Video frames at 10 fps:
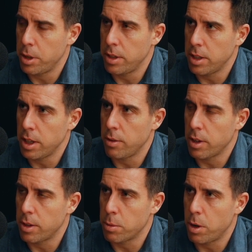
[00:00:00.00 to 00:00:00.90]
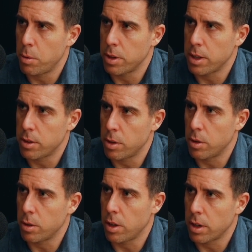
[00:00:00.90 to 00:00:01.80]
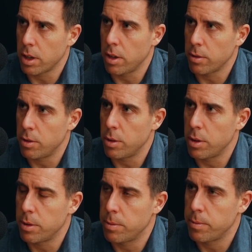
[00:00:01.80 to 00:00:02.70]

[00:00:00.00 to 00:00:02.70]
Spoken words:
significant as well. What does that sort of look like going forward?